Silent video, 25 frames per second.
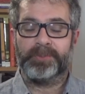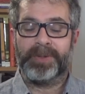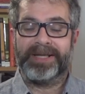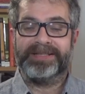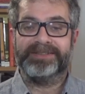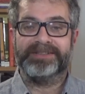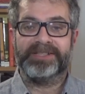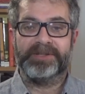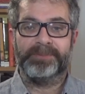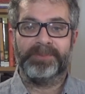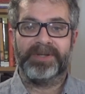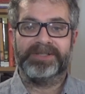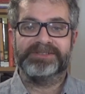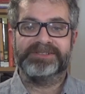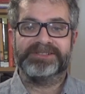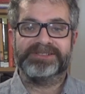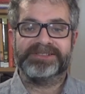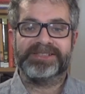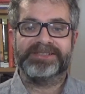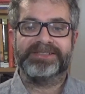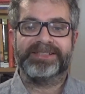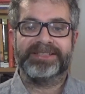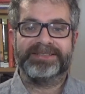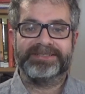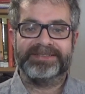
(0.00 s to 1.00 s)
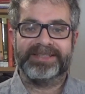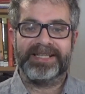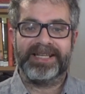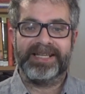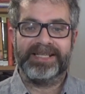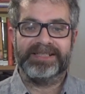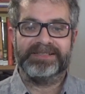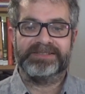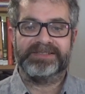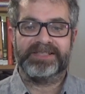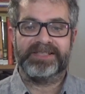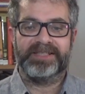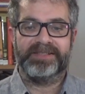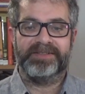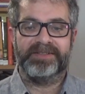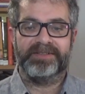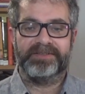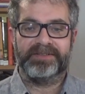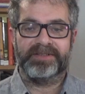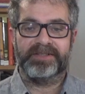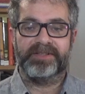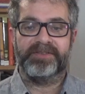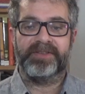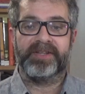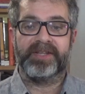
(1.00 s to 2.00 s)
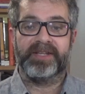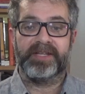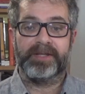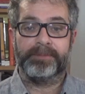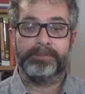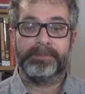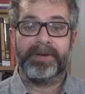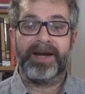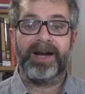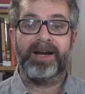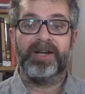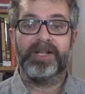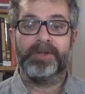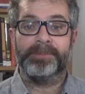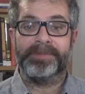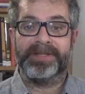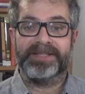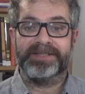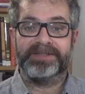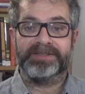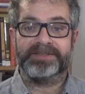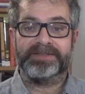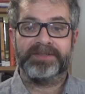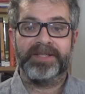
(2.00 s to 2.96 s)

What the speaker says: 21 sitting days in Parliament.